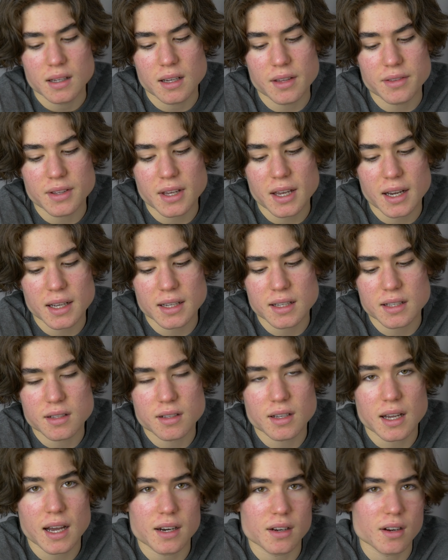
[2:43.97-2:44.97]
and then I
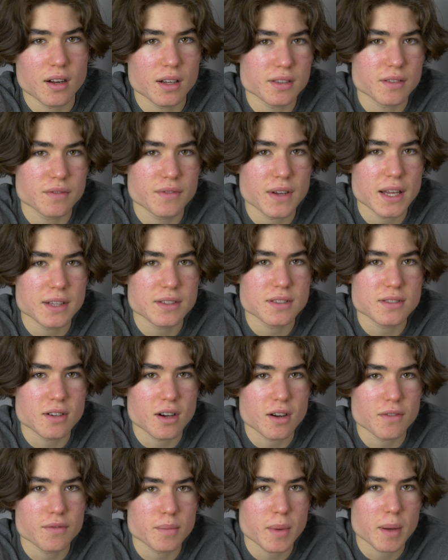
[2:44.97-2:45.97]
kind of got the Van
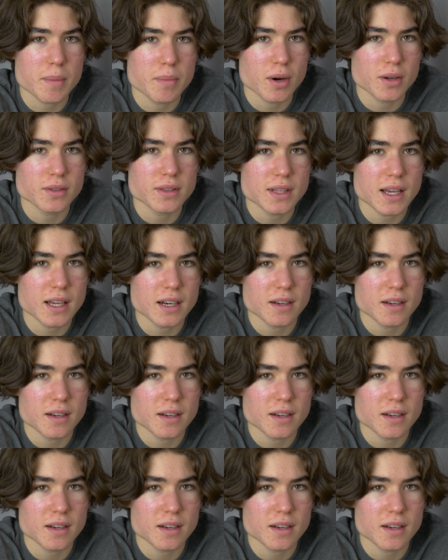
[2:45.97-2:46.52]
Staal for my birthday,